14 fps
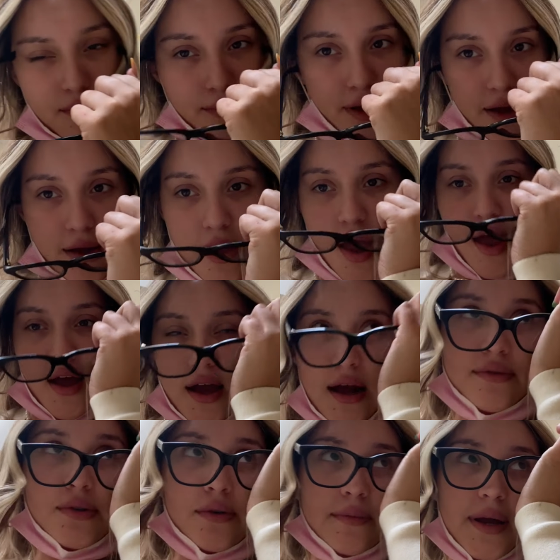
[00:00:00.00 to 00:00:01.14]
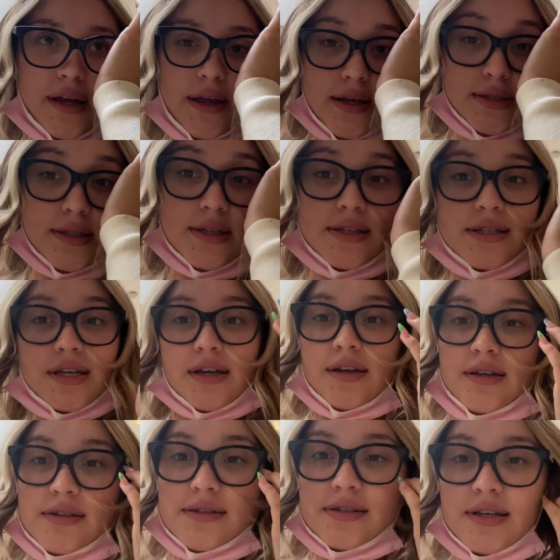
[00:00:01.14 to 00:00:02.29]
But I have to wear my glasses
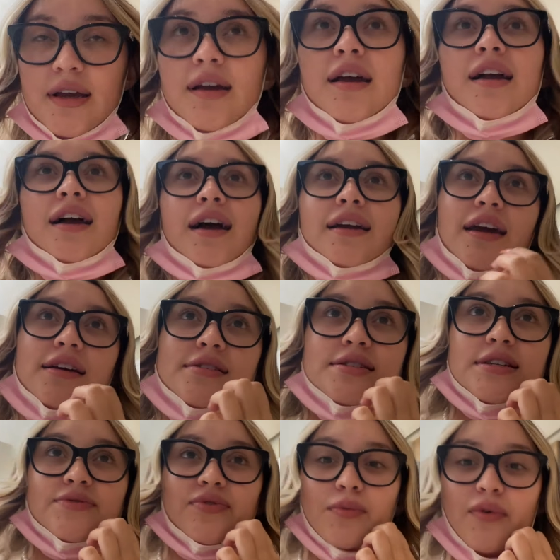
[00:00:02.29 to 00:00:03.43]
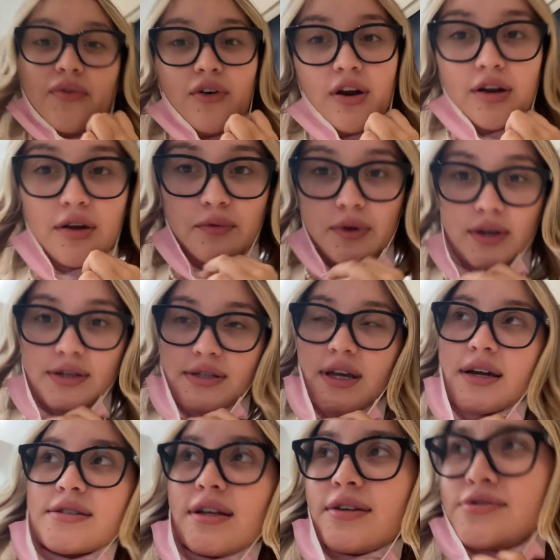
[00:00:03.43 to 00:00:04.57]
because I can't see from afar and it really
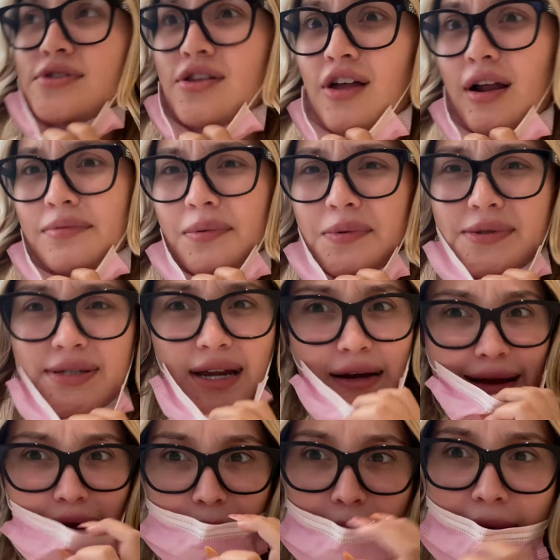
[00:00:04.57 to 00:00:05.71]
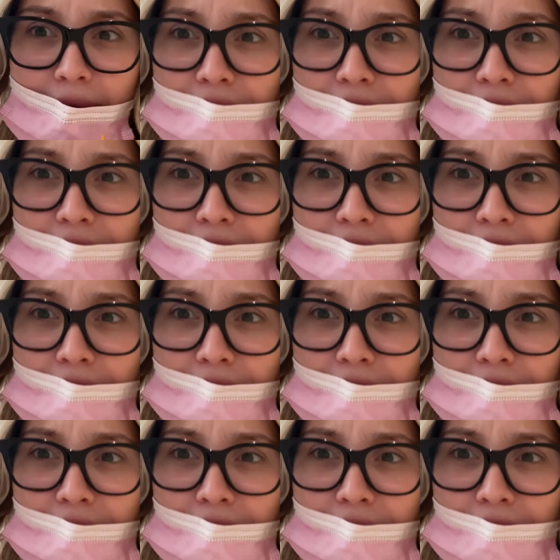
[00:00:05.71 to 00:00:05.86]
sucks. And there's a woman staring at me.